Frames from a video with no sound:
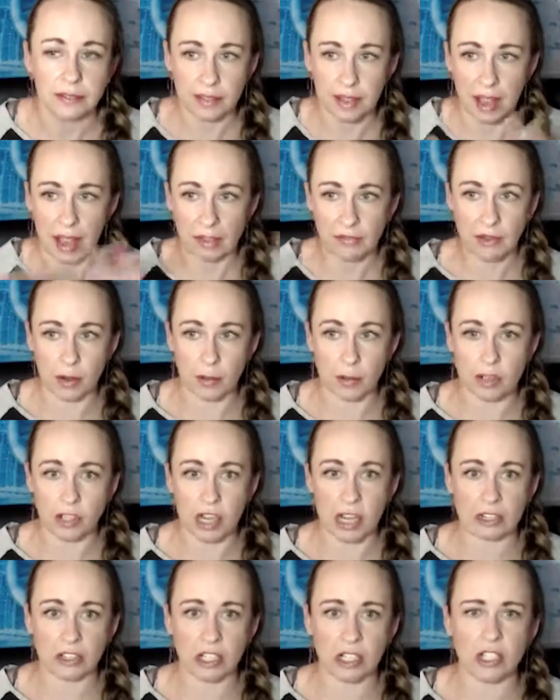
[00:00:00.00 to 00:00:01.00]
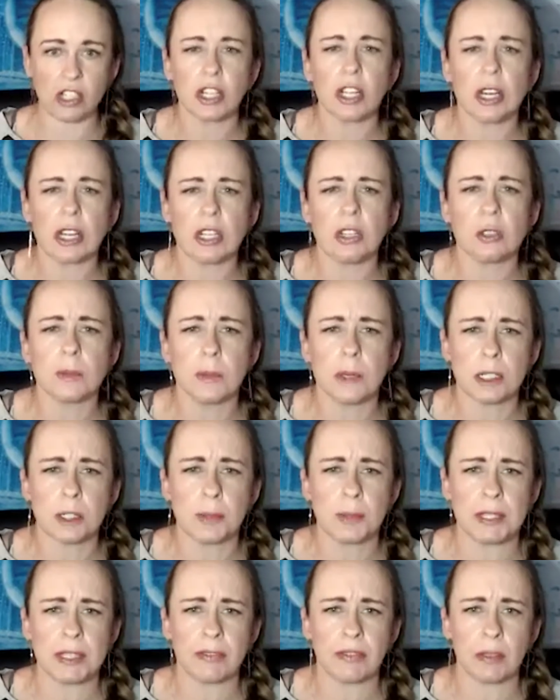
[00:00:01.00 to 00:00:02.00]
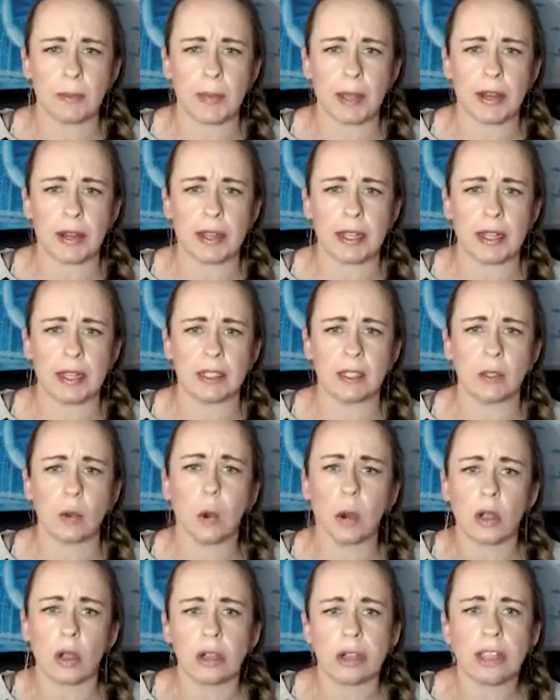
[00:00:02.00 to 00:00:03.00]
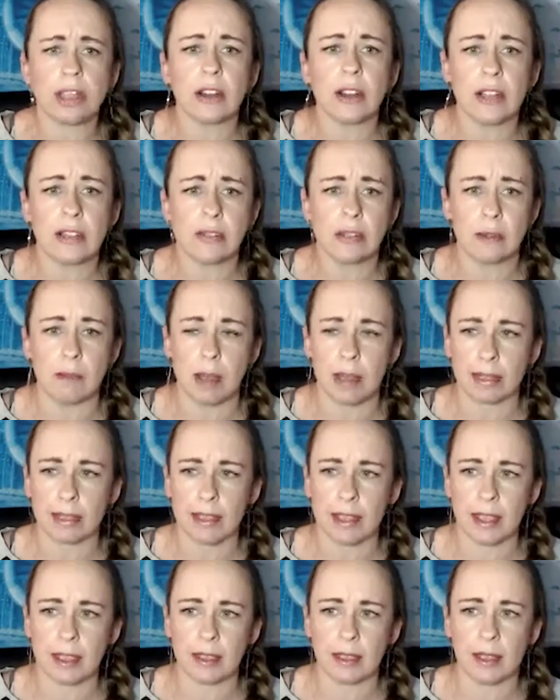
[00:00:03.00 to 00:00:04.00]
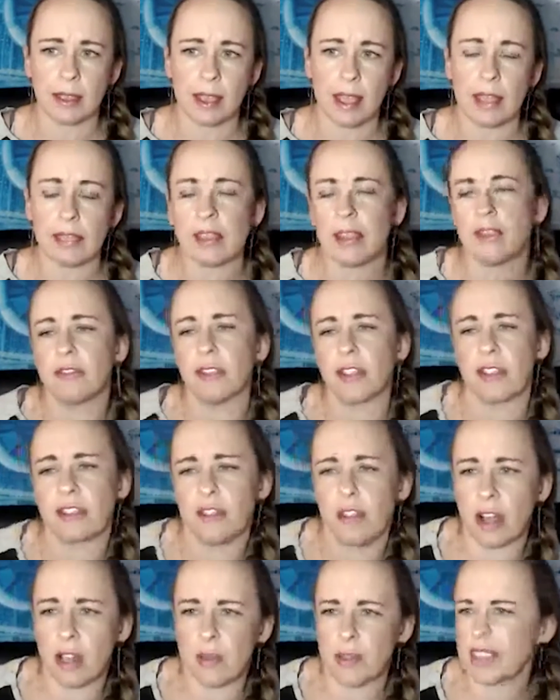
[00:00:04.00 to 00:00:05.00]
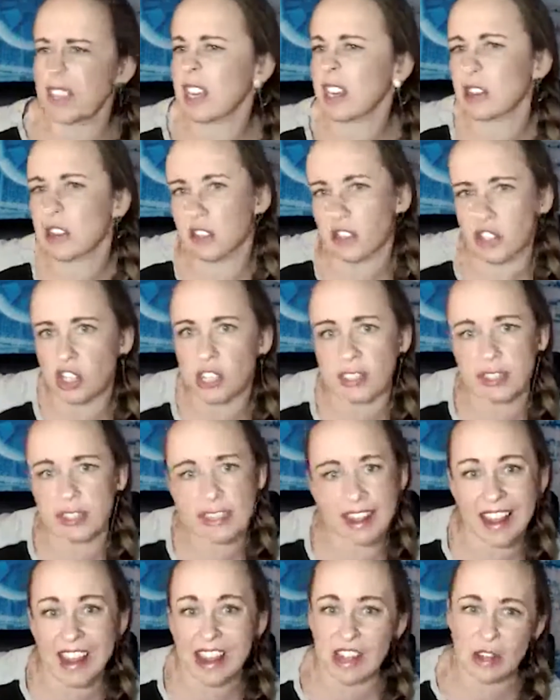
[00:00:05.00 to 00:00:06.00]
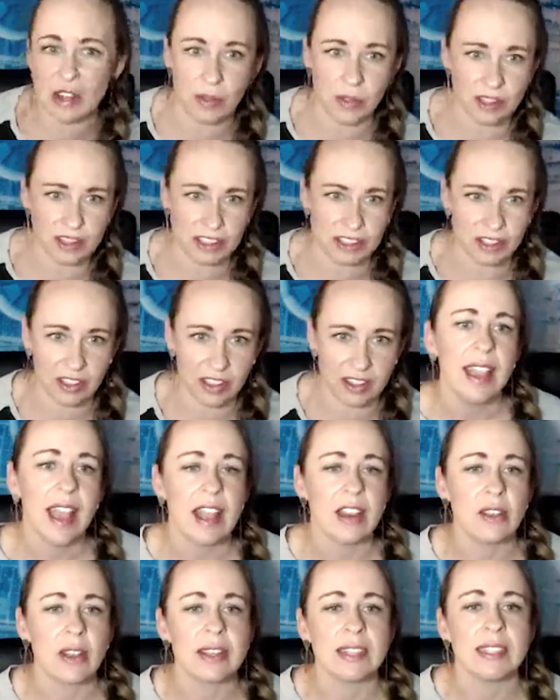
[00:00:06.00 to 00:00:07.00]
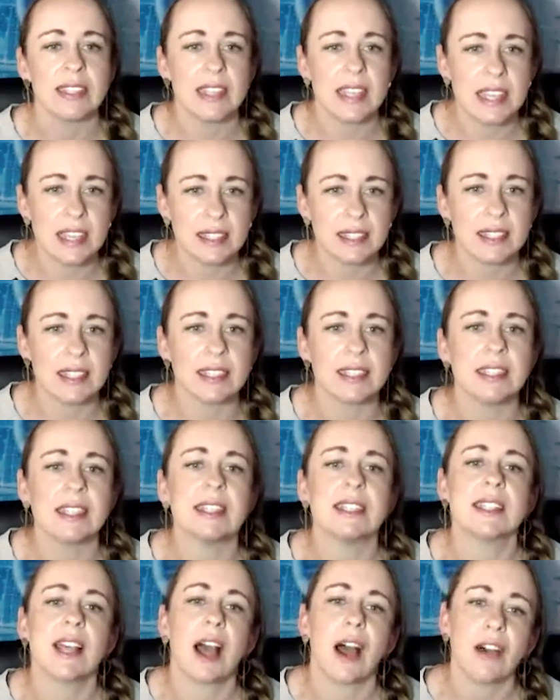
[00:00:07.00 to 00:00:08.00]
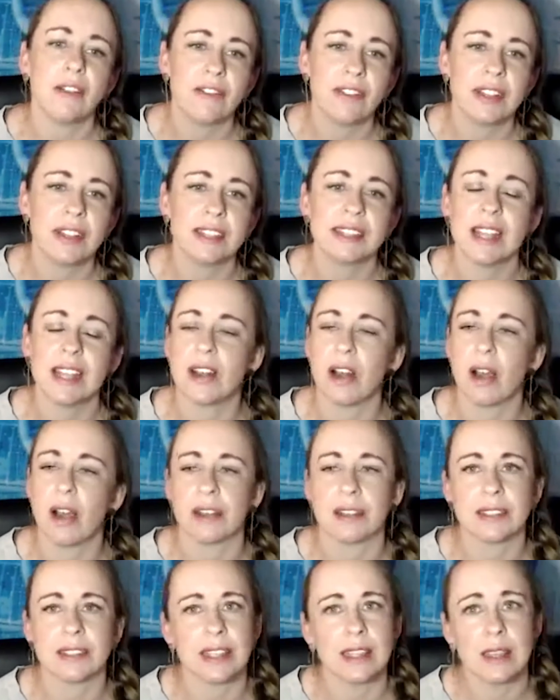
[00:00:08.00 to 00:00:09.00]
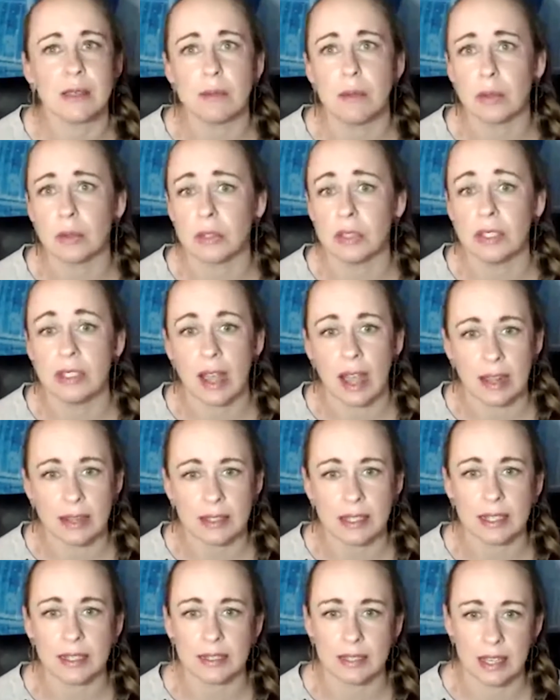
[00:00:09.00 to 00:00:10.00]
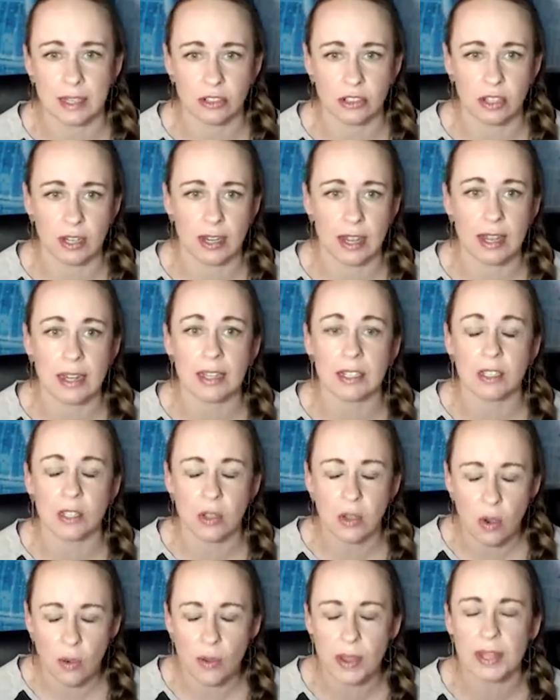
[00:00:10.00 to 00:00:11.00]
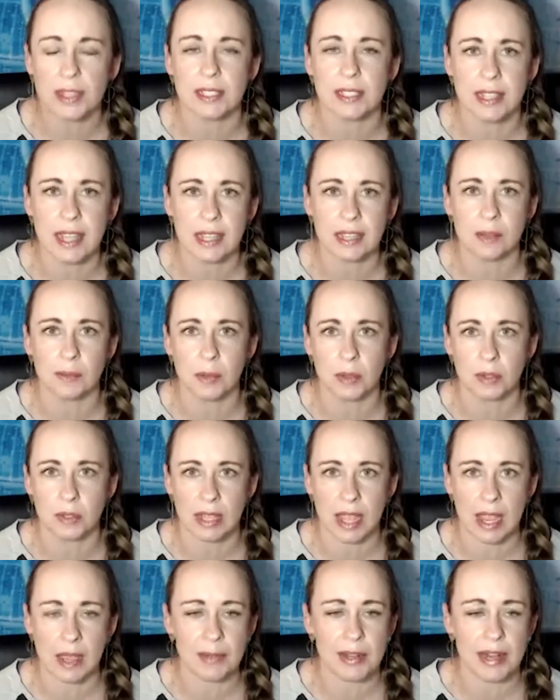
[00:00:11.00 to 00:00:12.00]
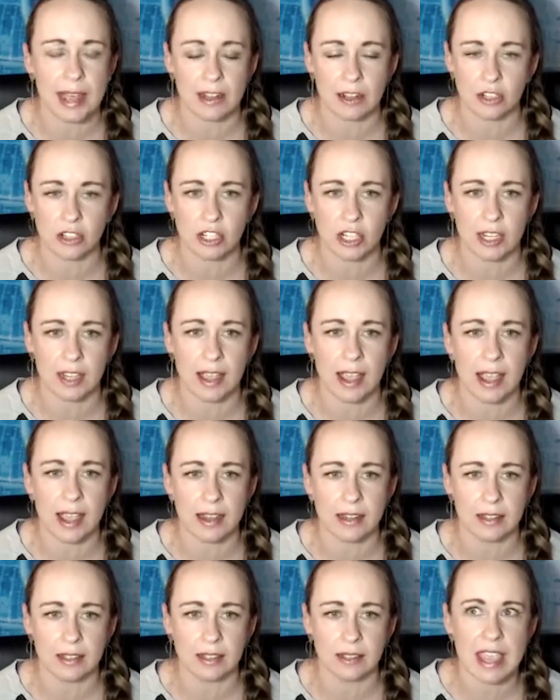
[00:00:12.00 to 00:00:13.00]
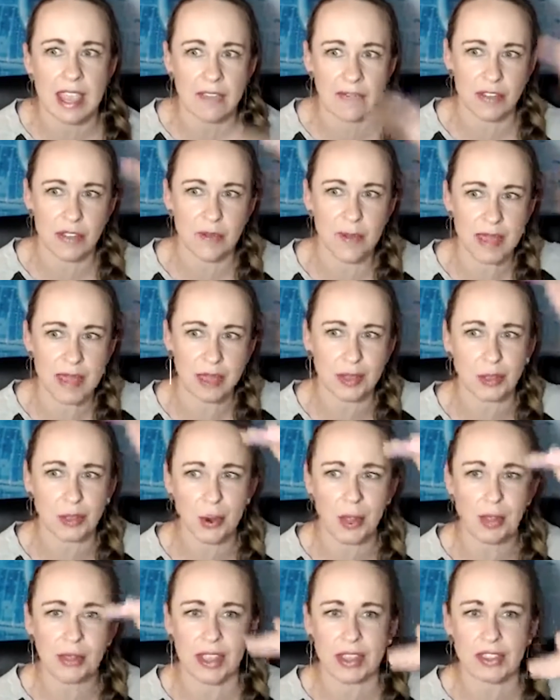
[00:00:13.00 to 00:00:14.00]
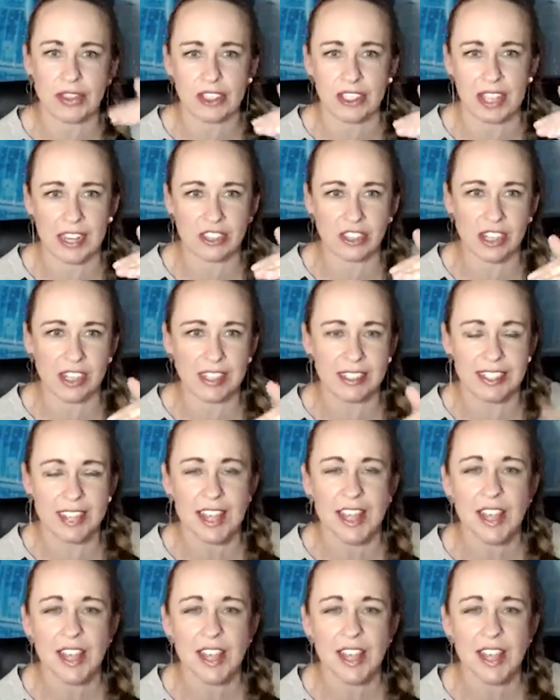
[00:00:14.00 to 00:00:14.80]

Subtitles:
of your projections, you're going to use more specific periods, quarterly or even monthly. And then for the following years, just an annual is good. And you guys, this is the toughest and honestly the most daunting section, and it's going to take the most time and energy. And if you make it through all the other sections,